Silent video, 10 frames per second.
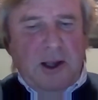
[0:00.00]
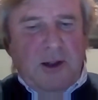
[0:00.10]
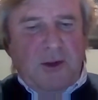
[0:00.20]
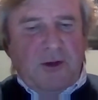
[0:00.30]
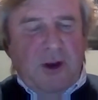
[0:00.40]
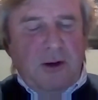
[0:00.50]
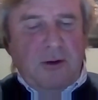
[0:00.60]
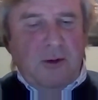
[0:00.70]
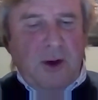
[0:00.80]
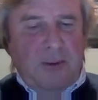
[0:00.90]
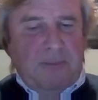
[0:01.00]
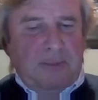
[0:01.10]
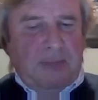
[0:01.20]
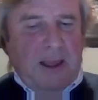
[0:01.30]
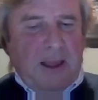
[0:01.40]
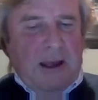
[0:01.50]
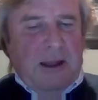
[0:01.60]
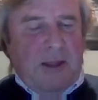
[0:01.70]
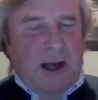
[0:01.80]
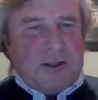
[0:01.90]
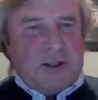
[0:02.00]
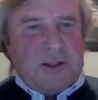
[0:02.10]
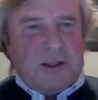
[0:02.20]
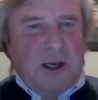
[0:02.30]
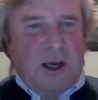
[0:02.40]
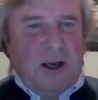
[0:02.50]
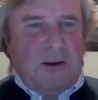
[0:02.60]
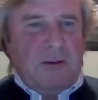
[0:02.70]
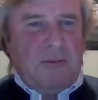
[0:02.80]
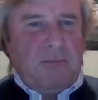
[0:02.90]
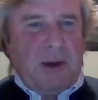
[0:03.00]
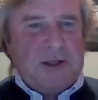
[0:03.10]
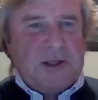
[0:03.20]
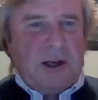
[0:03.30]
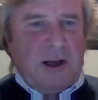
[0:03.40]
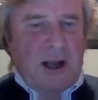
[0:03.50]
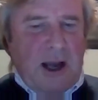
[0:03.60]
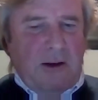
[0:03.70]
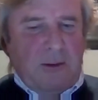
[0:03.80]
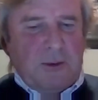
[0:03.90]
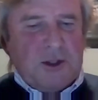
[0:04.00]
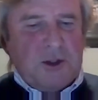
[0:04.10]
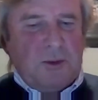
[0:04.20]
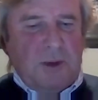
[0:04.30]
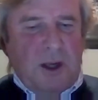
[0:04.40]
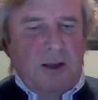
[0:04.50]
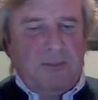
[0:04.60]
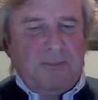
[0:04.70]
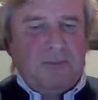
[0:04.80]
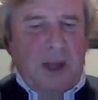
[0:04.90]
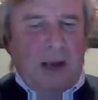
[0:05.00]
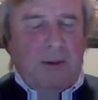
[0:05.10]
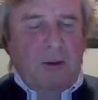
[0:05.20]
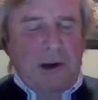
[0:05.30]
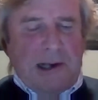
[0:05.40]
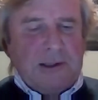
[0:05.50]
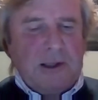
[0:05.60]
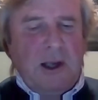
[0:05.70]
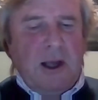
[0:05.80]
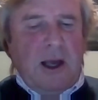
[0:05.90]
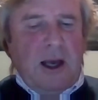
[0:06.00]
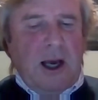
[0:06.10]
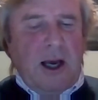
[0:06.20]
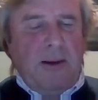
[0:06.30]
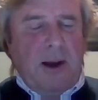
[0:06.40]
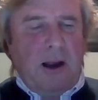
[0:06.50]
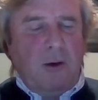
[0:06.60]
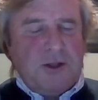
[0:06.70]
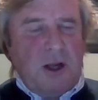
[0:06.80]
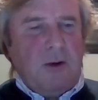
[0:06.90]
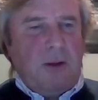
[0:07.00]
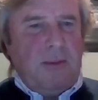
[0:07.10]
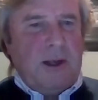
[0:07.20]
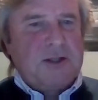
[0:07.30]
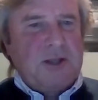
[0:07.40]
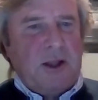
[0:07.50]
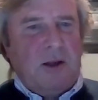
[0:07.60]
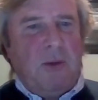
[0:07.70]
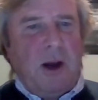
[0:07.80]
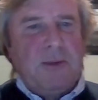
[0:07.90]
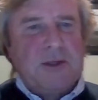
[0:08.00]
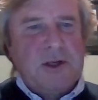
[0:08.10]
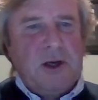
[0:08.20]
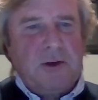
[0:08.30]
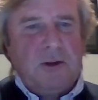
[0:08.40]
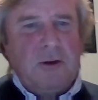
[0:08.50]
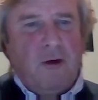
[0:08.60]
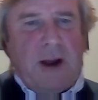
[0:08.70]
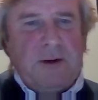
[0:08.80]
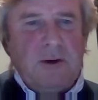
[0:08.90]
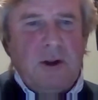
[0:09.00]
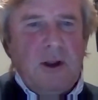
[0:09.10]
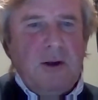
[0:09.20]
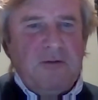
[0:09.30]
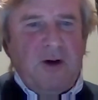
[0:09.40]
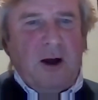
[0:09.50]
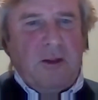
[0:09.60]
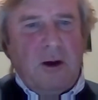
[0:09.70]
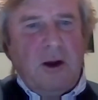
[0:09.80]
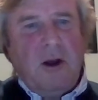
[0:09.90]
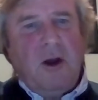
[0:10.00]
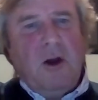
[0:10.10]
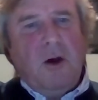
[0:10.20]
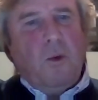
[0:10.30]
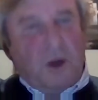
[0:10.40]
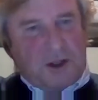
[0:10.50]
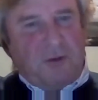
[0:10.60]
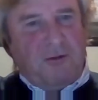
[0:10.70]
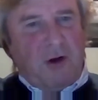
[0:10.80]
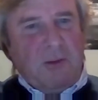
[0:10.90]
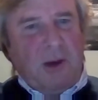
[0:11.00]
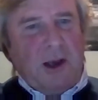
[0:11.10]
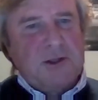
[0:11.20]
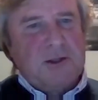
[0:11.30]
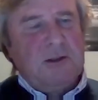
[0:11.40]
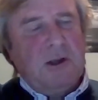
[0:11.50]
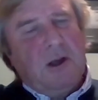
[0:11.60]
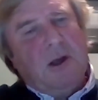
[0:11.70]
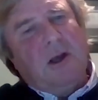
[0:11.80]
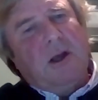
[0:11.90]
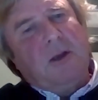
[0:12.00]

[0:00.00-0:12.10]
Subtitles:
So that's basically how it was, how it went. I also must say that my maternal grandfather was a Freemason. He